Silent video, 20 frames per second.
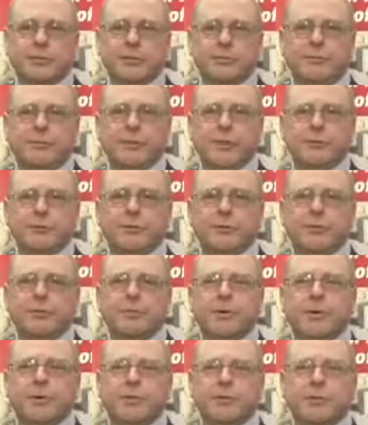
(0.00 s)
certified,
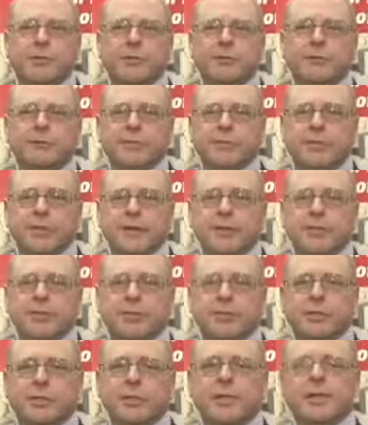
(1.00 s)
third-party
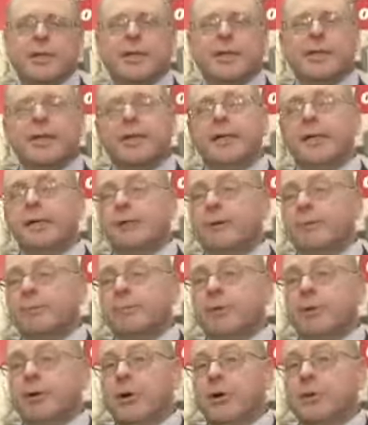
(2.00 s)
certification in our
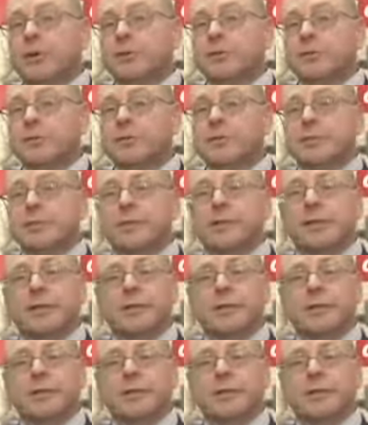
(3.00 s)
products,